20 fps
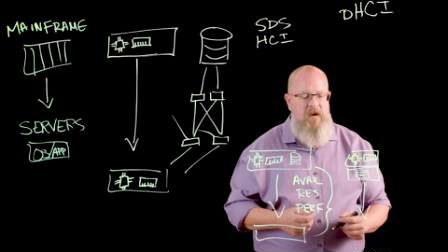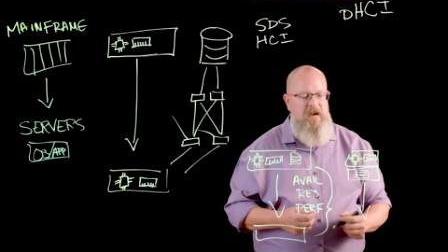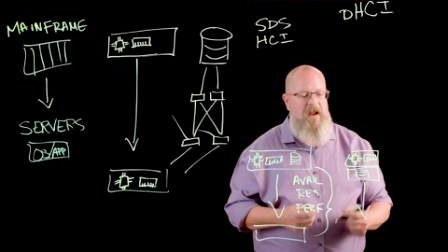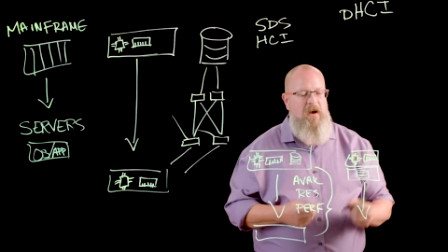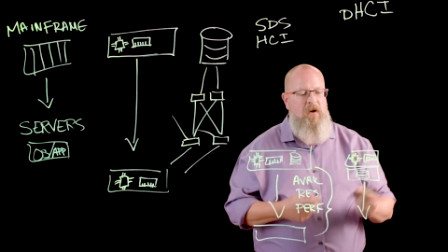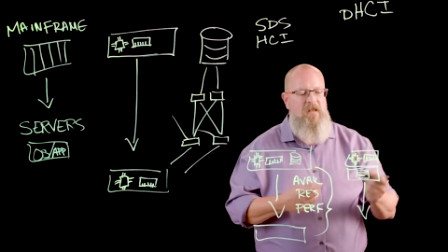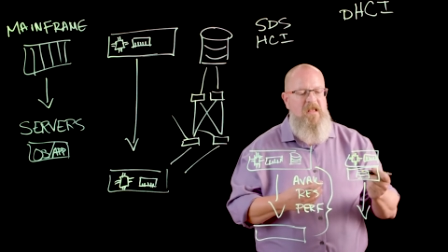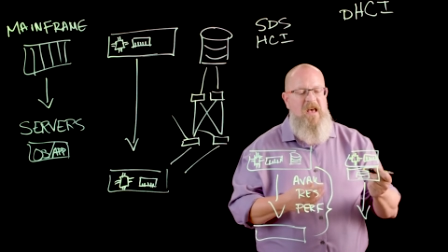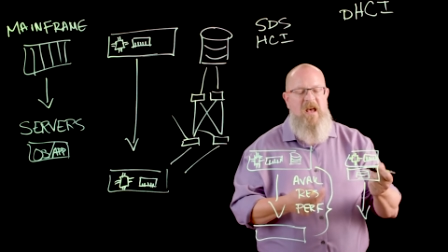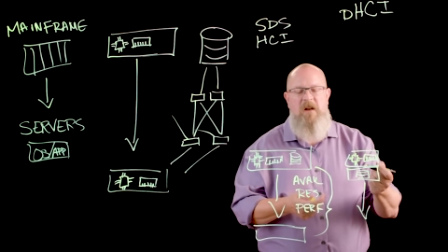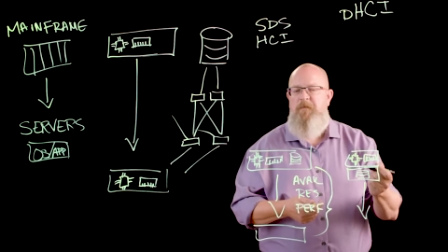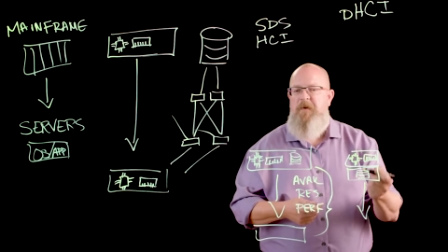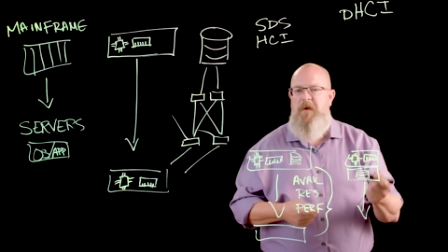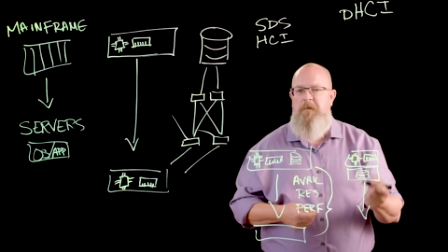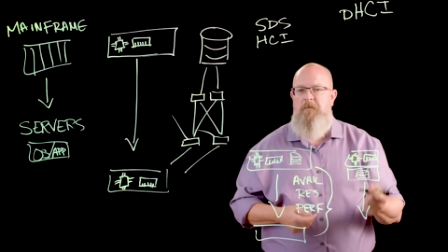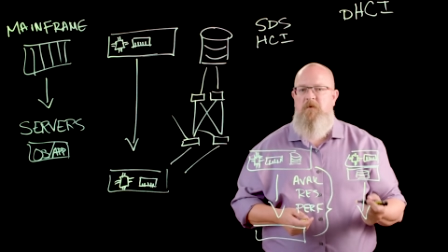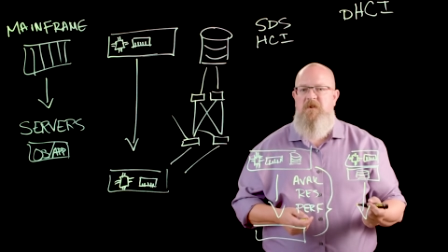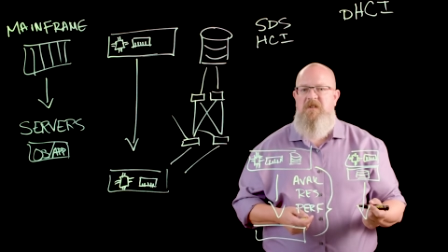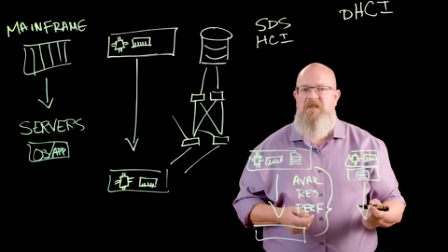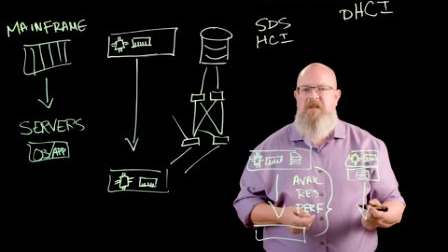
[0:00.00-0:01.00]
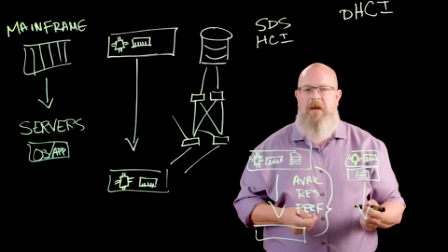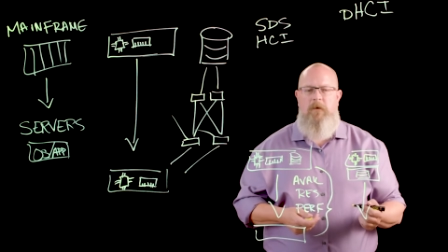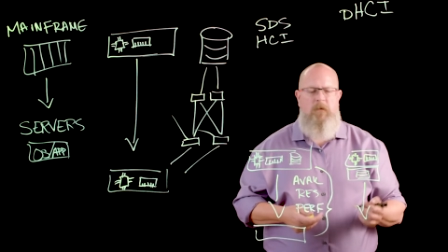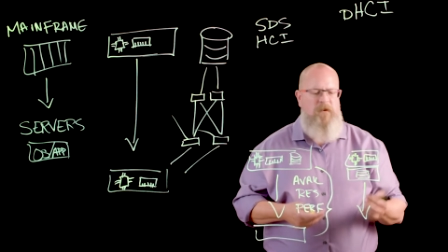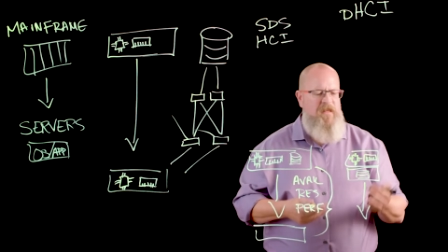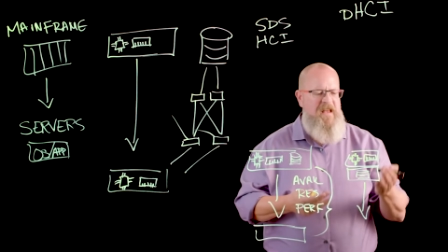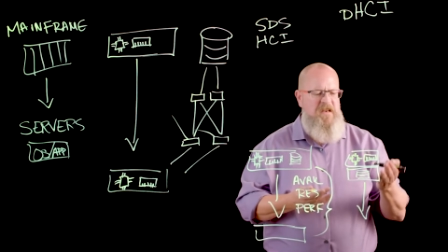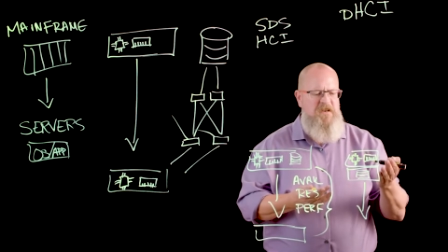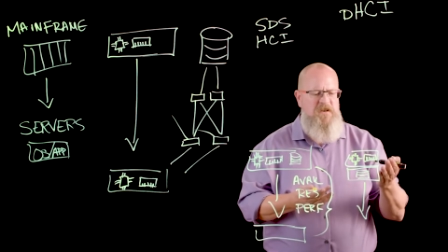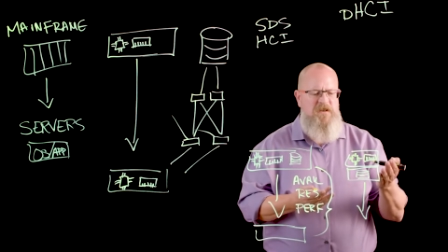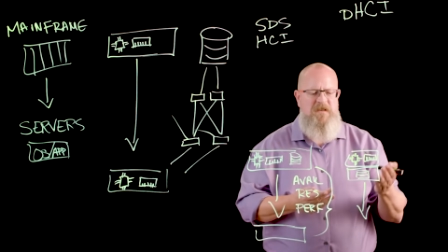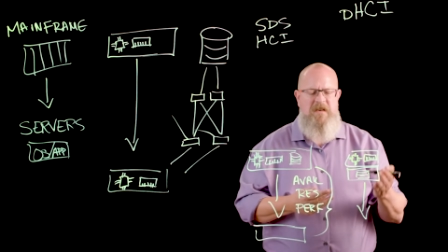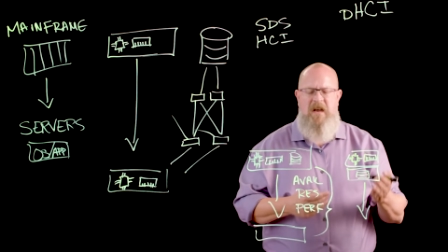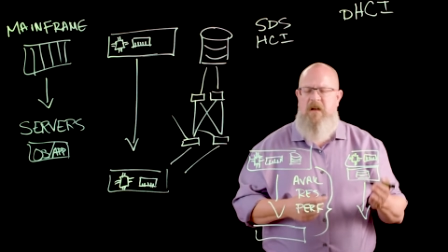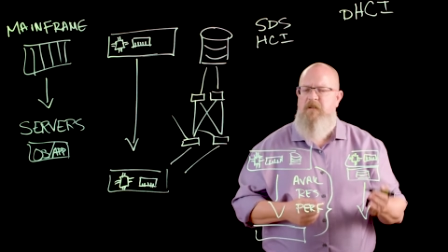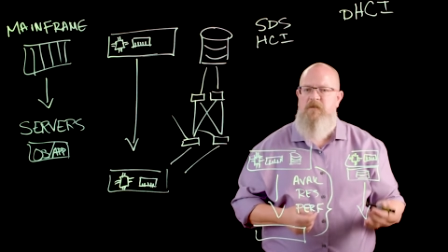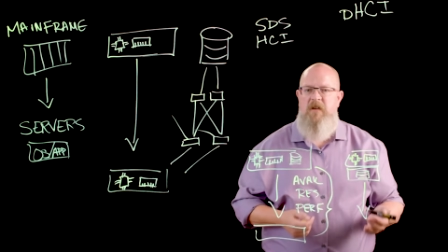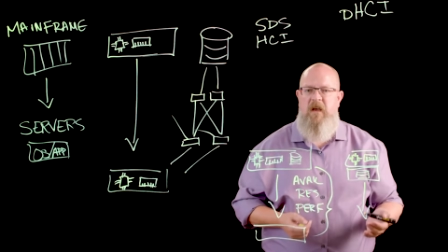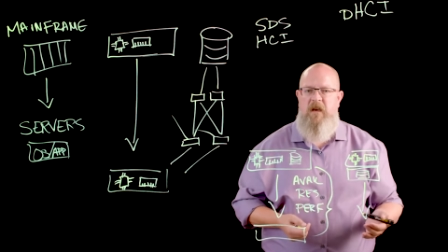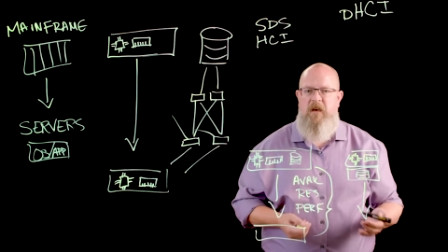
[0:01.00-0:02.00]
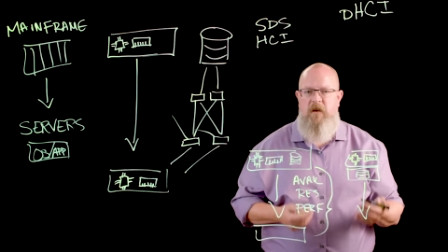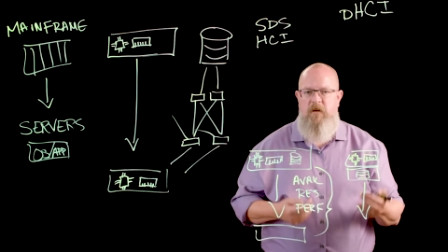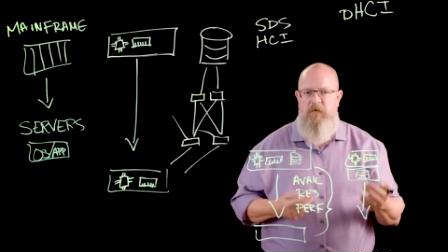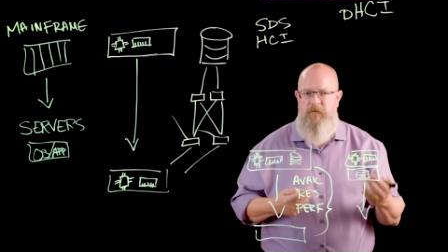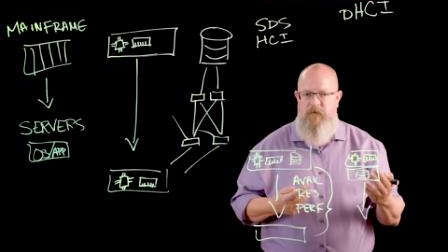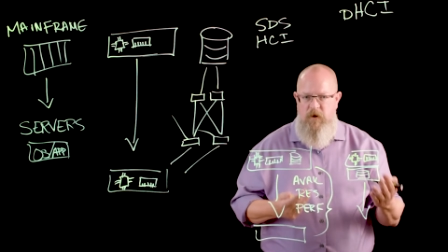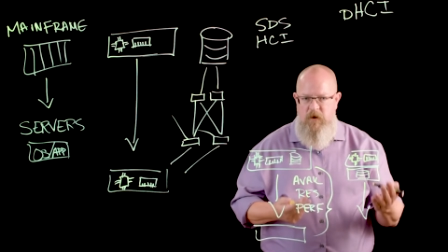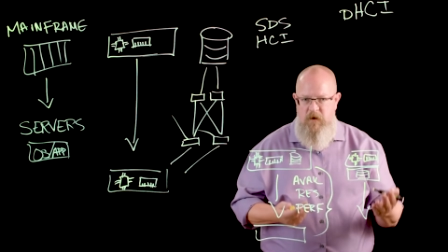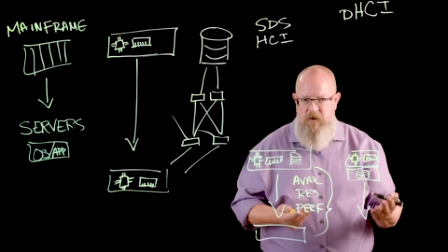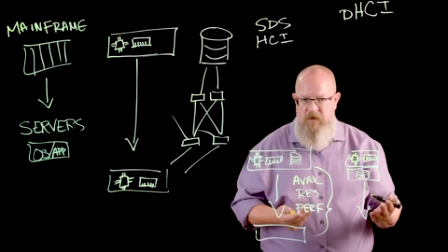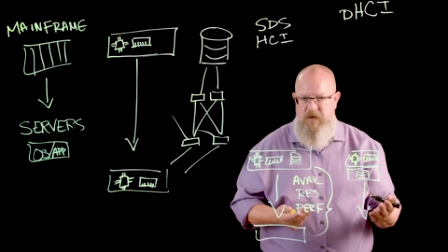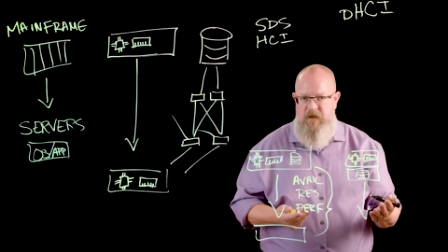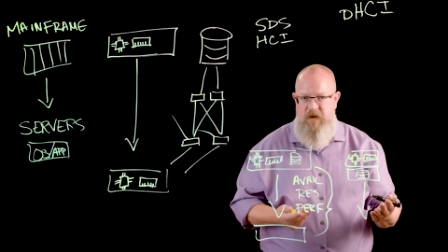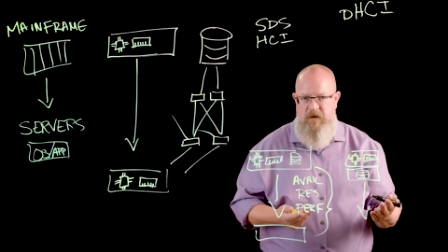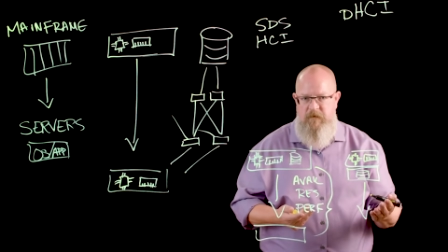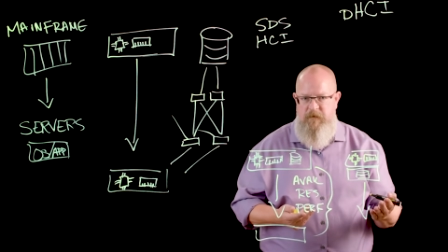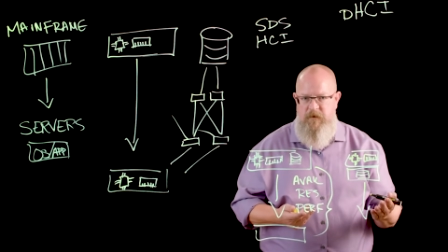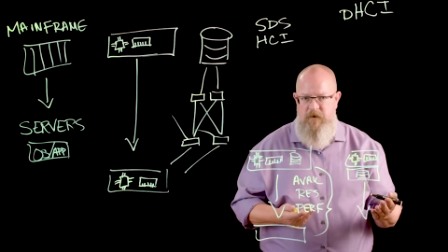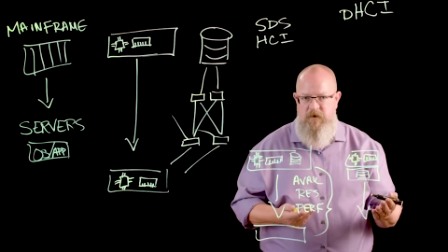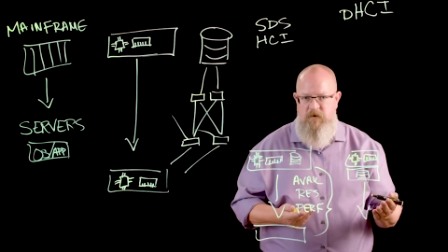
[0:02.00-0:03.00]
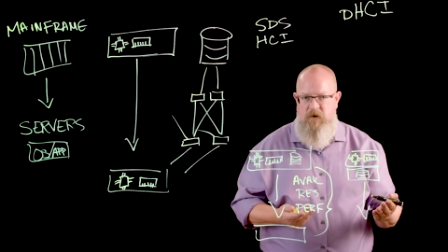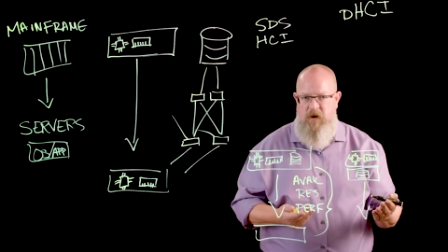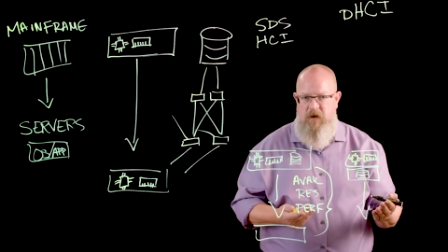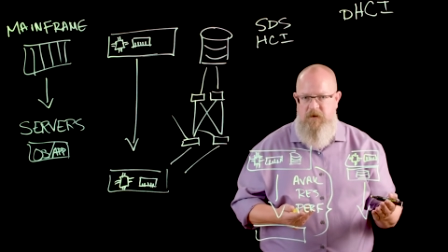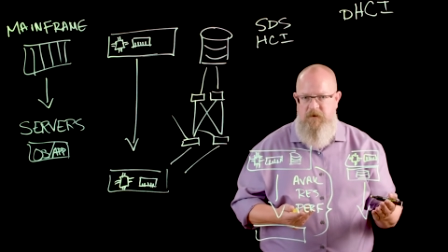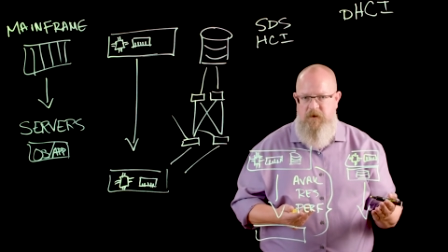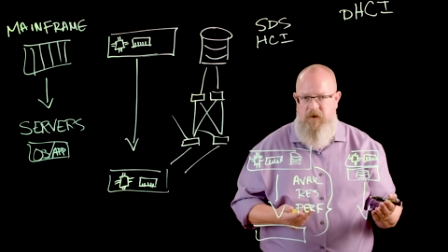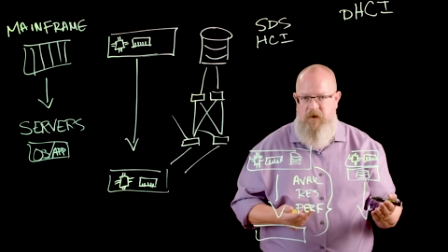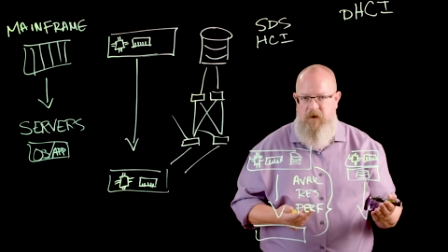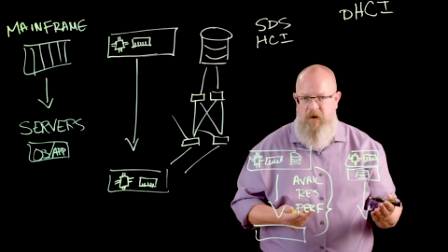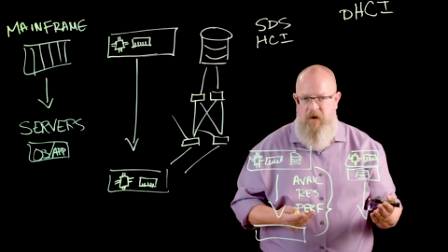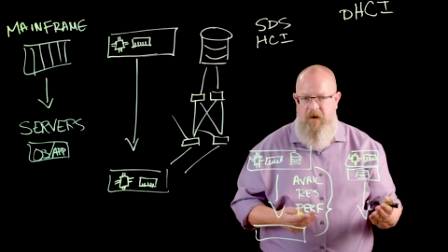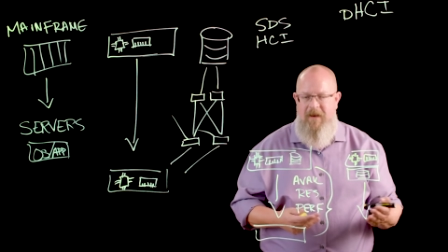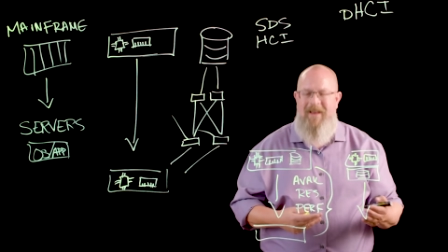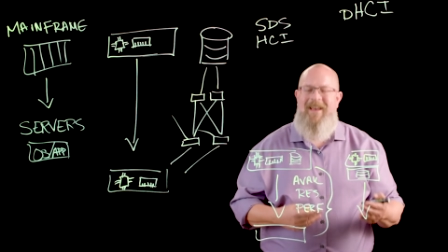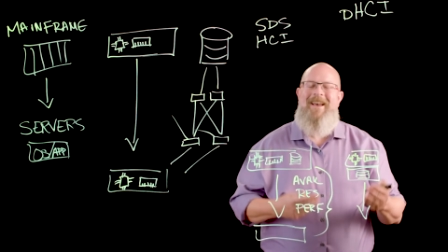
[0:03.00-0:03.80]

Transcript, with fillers: Now, a lot of people would say, well, that just sounds like converged infrastructure.